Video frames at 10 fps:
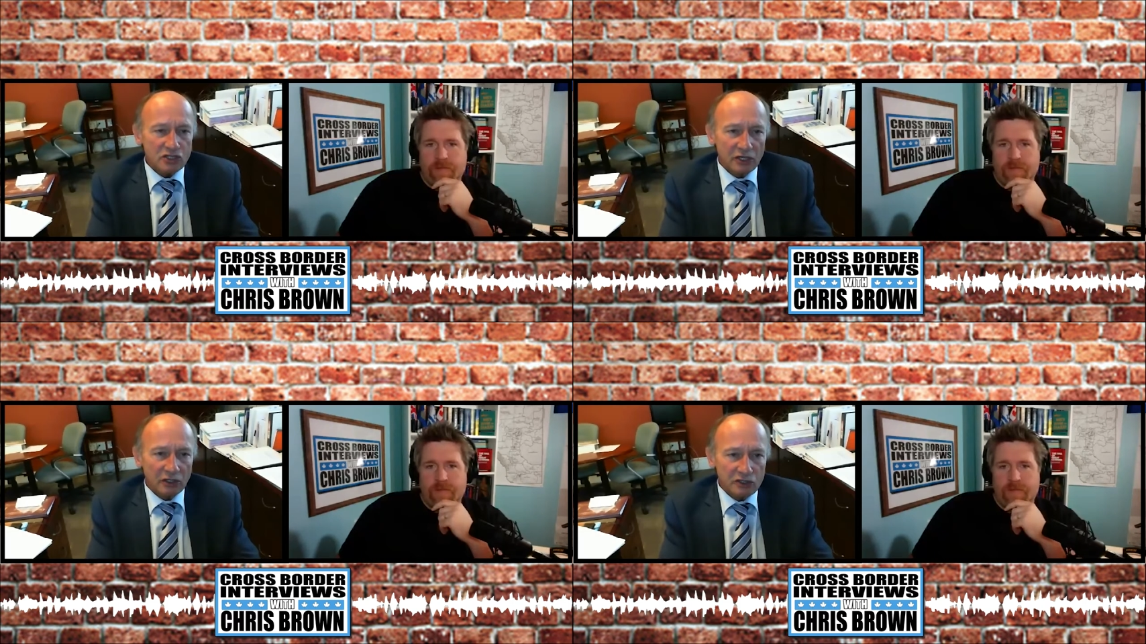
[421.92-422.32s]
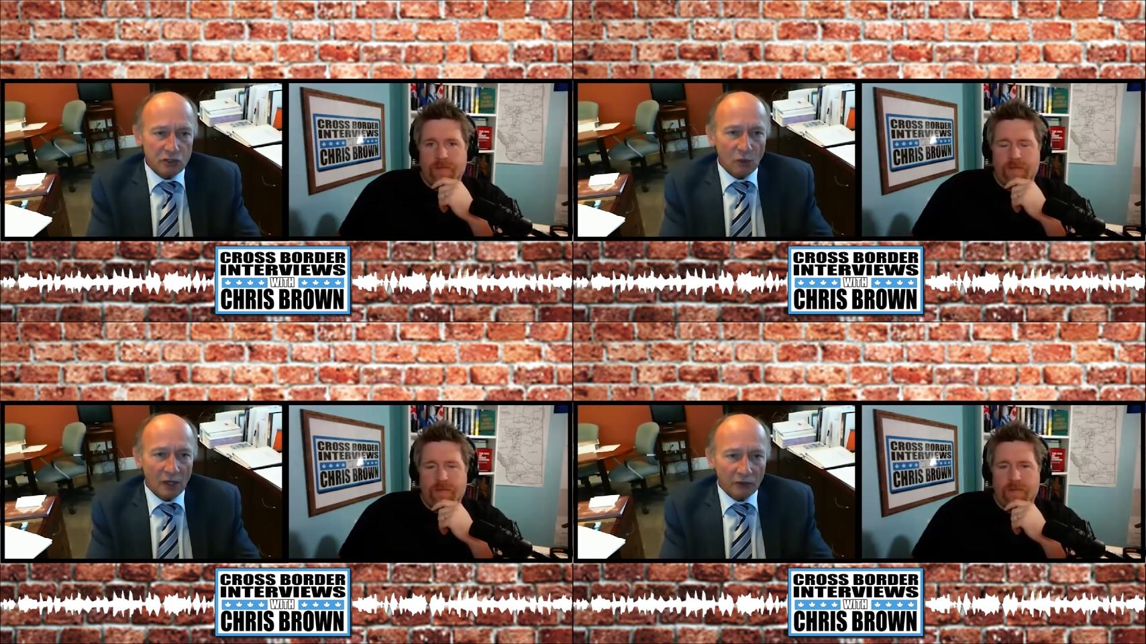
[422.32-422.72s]
Speaker 1: here and so
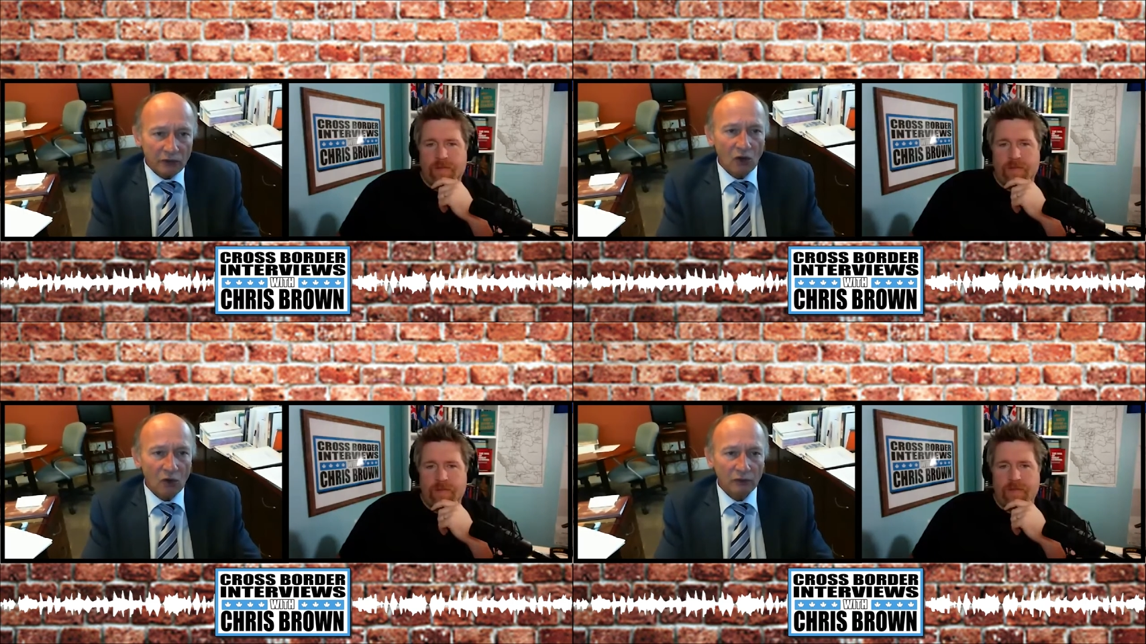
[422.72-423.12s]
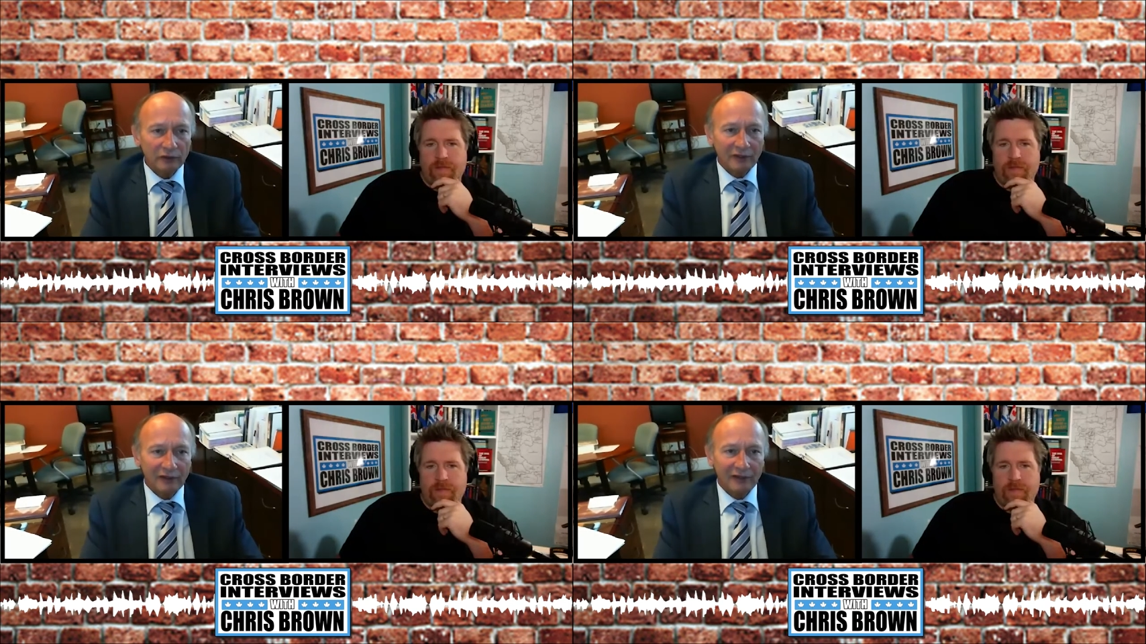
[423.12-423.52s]
well known
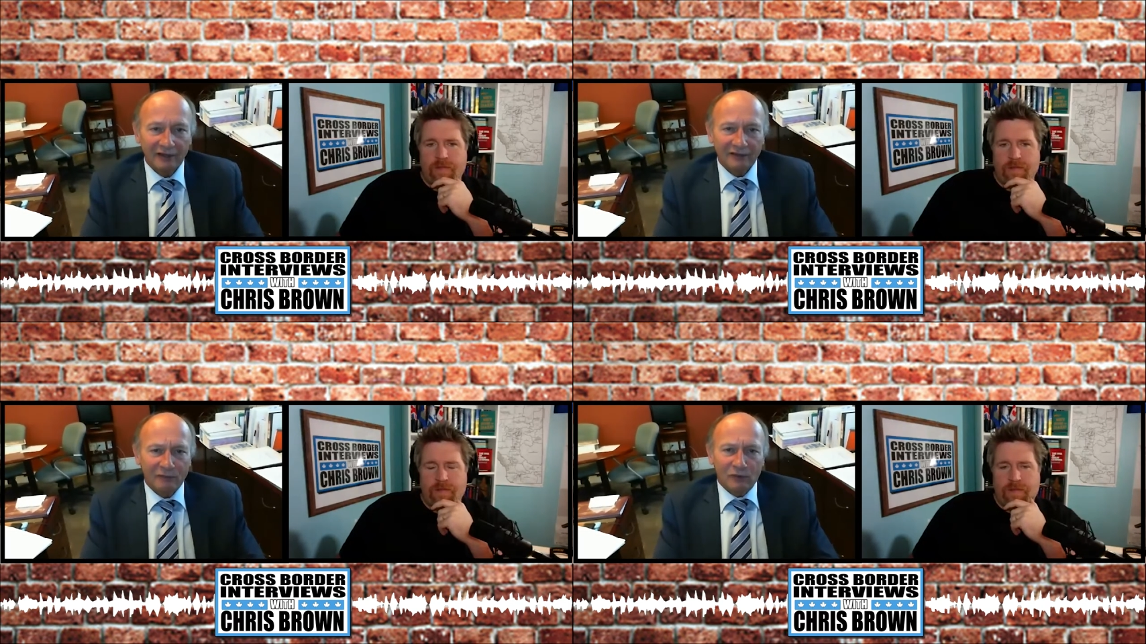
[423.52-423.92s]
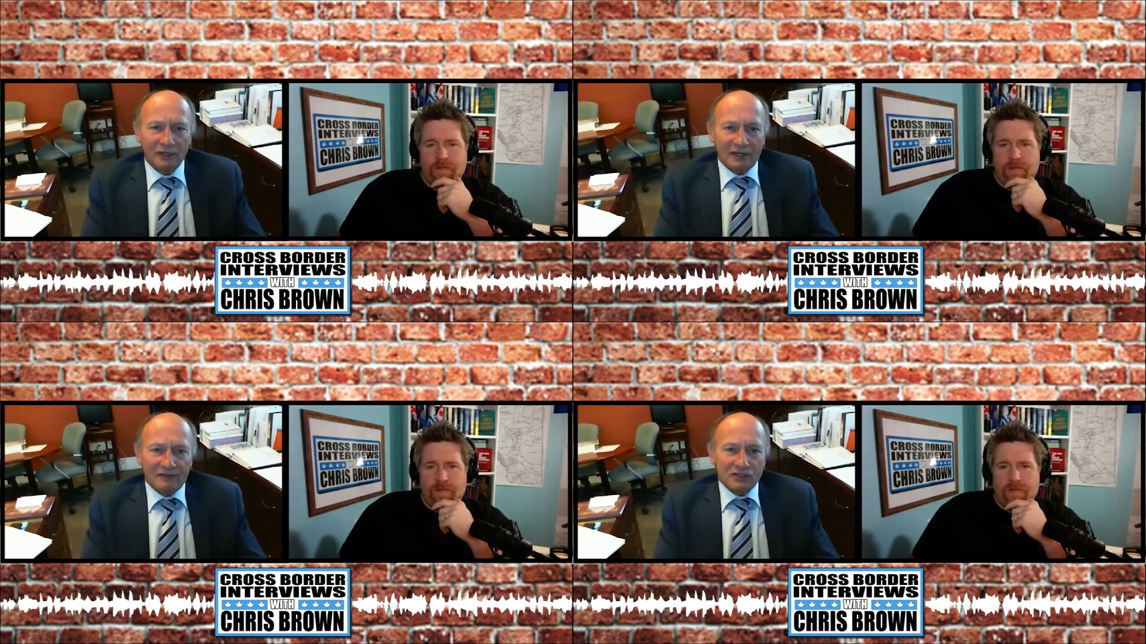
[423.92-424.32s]
that I wouldn't
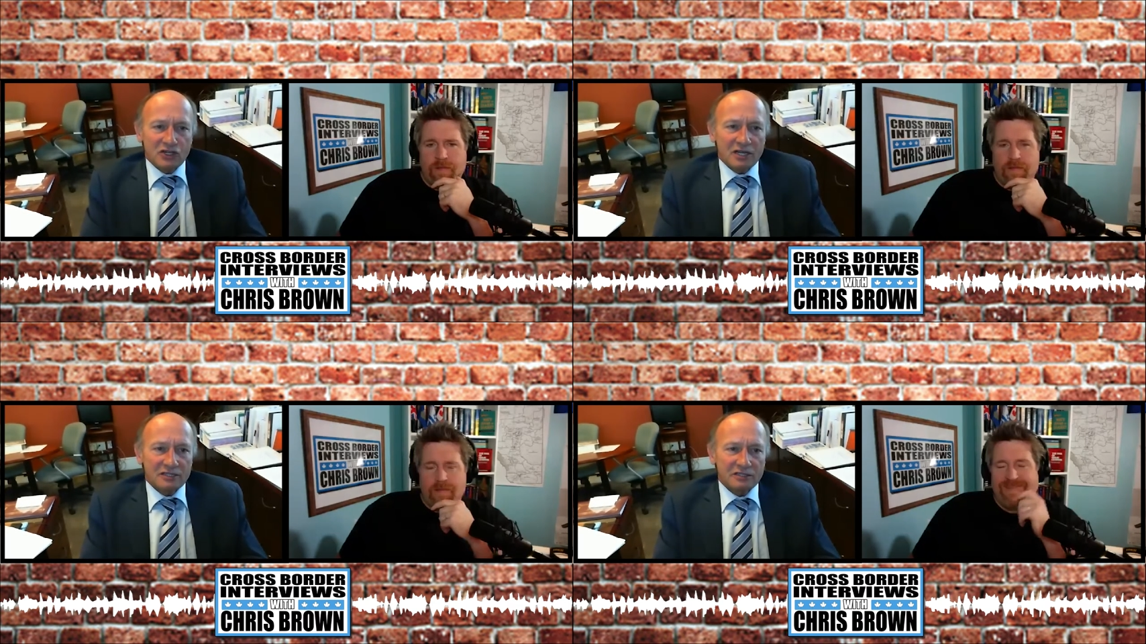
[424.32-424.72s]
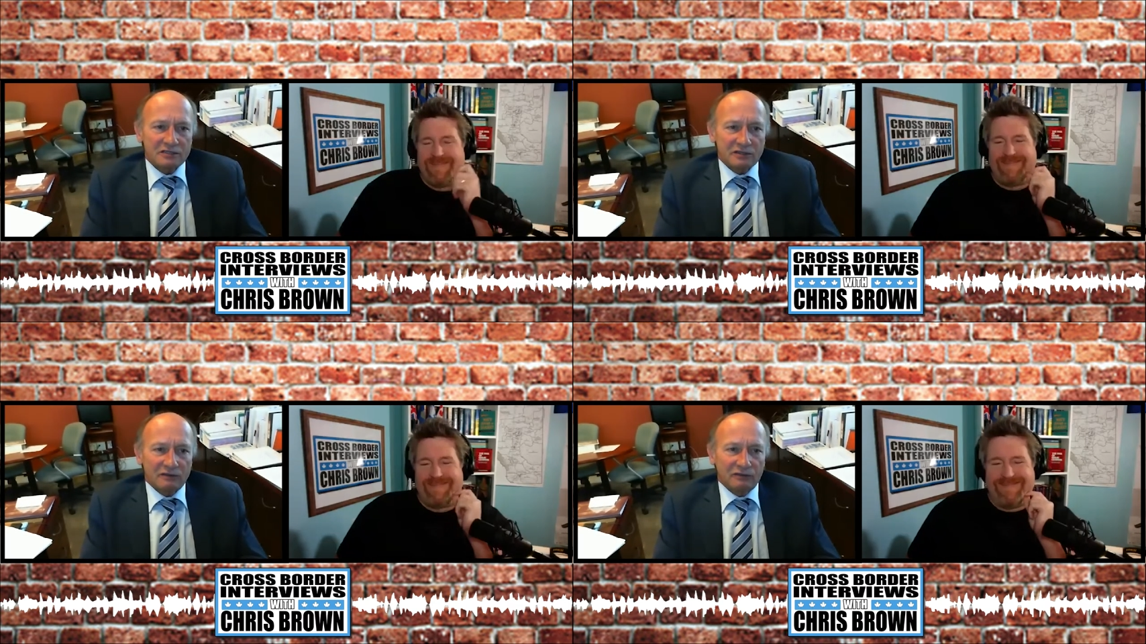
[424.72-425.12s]
have a
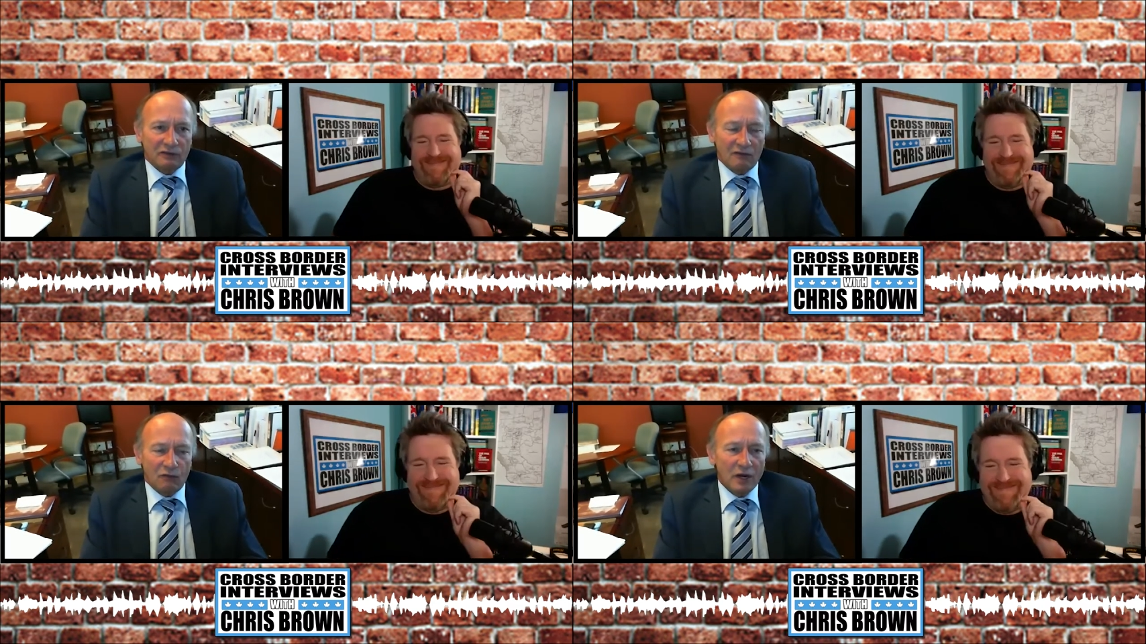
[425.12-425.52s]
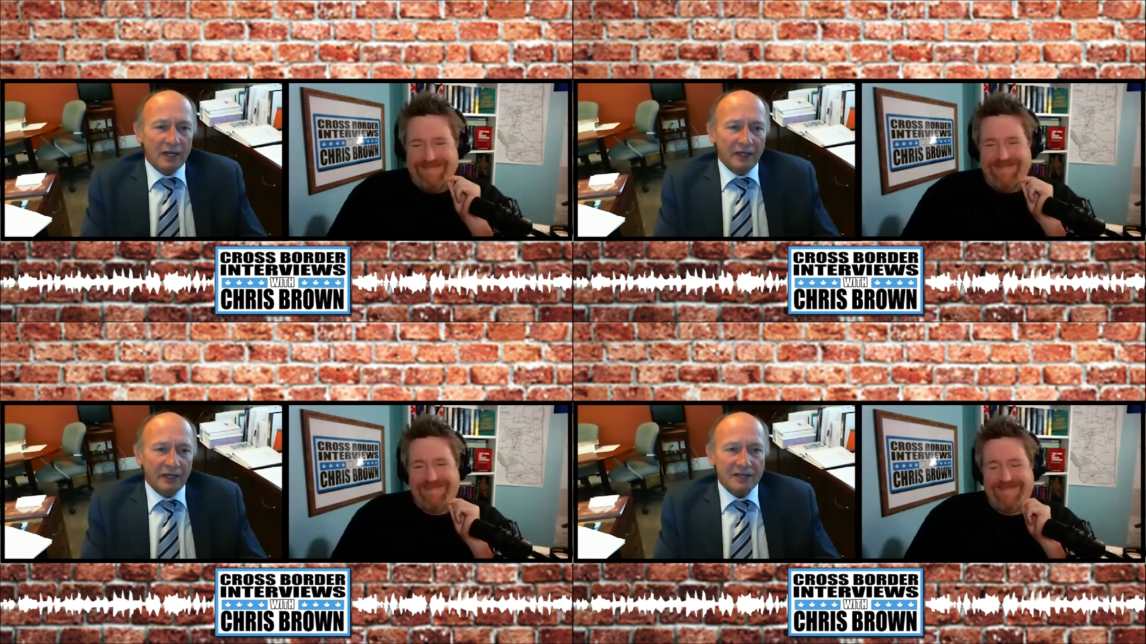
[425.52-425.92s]
chance of, of winning
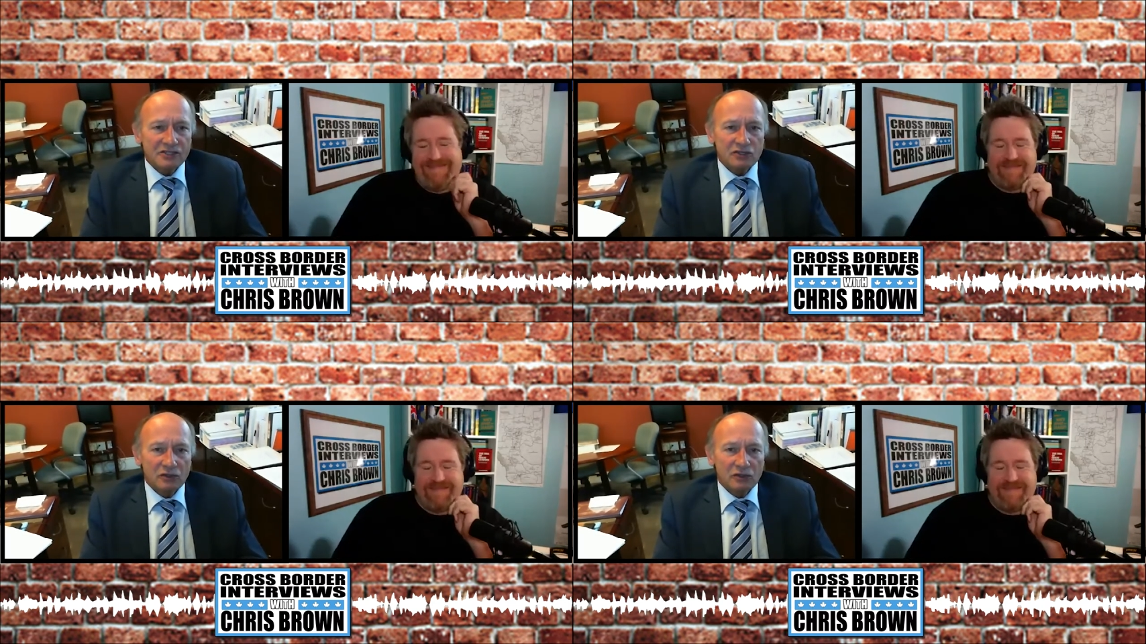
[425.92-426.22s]
against you.